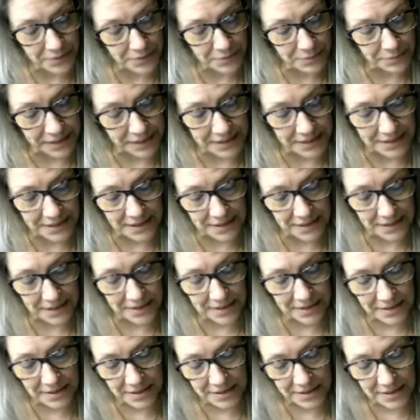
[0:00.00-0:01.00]
Placing this
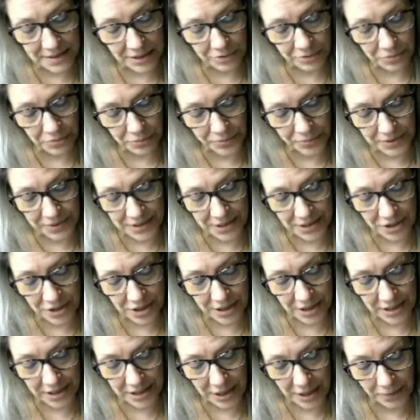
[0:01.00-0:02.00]
in a central position
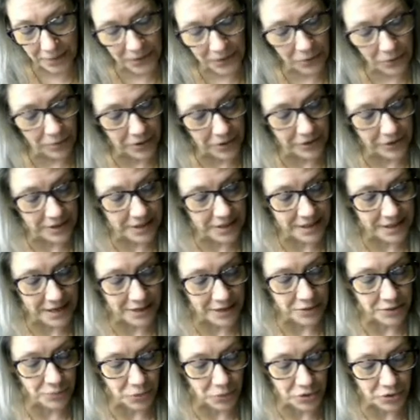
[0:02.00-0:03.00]
can help the querent
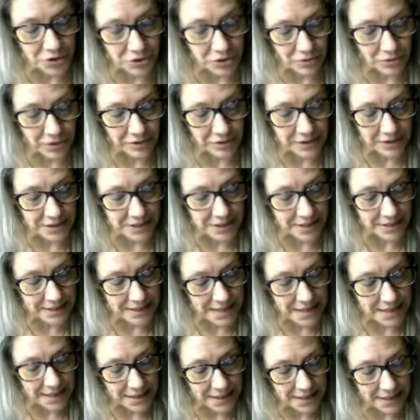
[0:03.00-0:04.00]
connect more strongly to the
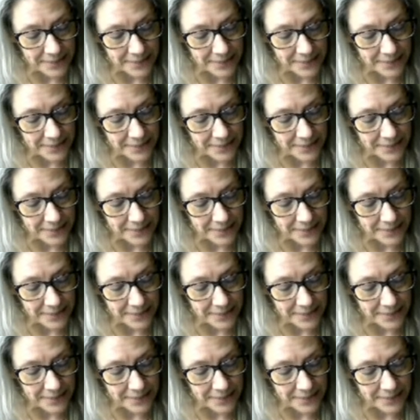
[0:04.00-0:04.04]
deck.